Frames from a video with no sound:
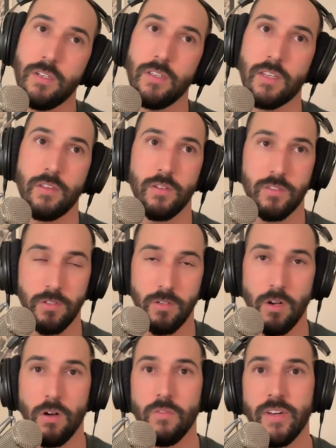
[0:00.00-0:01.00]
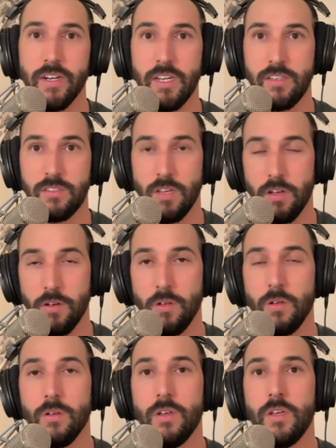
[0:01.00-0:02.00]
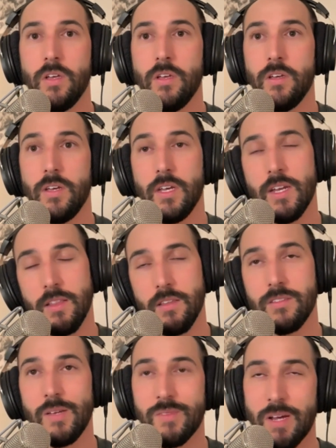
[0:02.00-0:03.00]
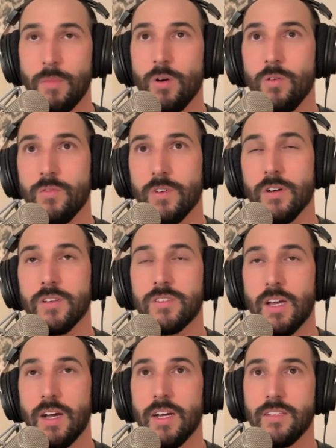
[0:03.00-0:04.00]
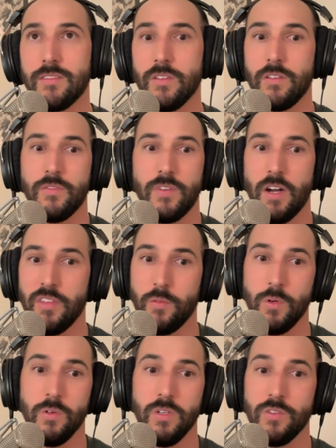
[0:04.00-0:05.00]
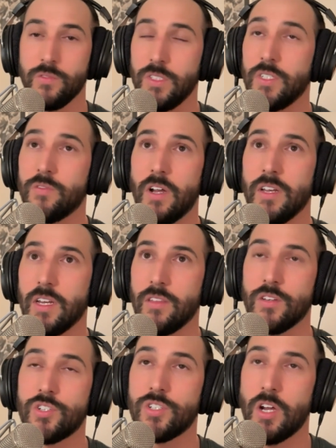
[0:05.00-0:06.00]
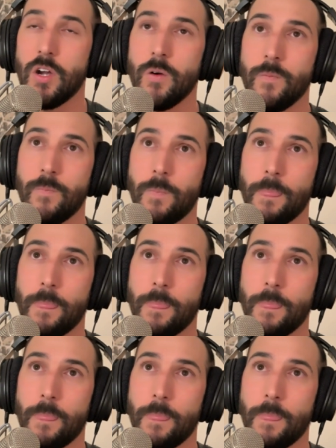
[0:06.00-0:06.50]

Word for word: Like those are all very subtle and at the same time overt signs that the father wound is really running the show.